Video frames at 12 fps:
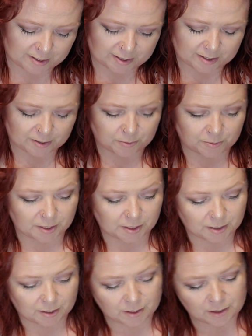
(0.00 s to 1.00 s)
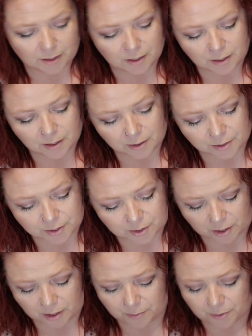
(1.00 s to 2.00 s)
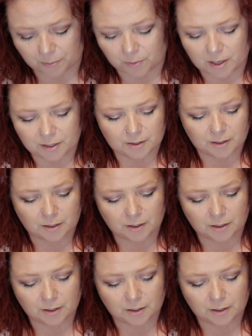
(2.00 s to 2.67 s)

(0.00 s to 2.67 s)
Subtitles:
and we are starting with 1,